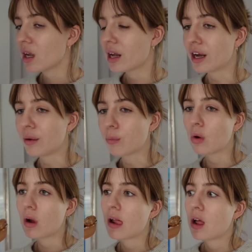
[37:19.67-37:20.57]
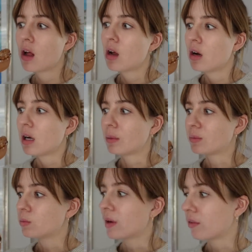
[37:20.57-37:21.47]
I
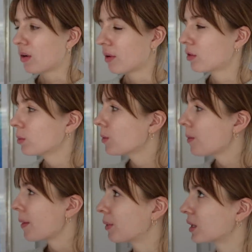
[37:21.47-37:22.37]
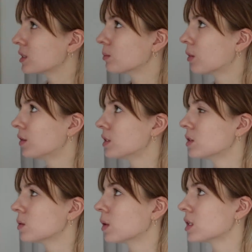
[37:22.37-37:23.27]
remember about bringing some
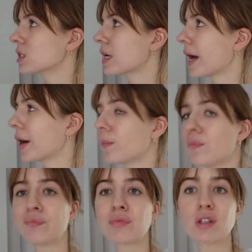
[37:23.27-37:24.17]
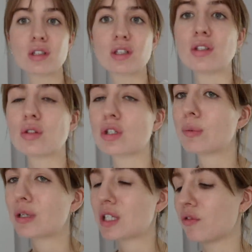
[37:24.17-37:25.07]
Morrison's ones down. So she's also
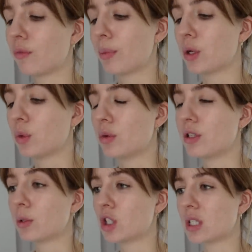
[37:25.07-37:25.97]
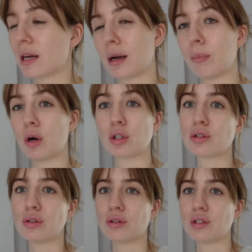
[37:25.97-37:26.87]
bringing some from Booths, which is like a
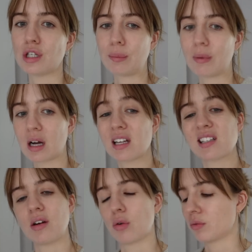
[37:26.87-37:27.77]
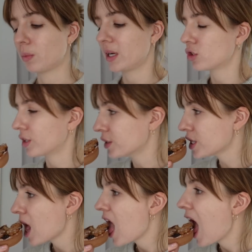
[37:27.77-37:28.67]
posh northern supermarket. It's like Northern
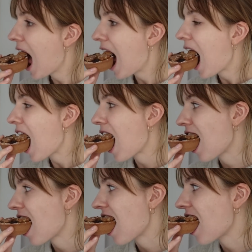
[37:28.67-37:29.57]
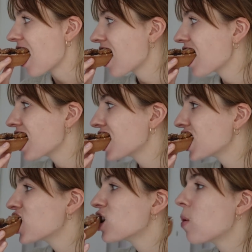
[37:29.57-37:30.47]
Waitrose.
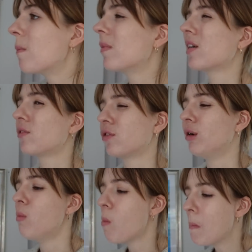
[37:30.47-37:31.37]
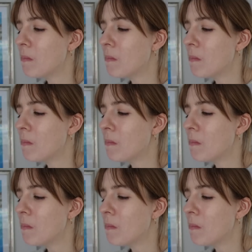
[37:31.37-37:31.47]
That food.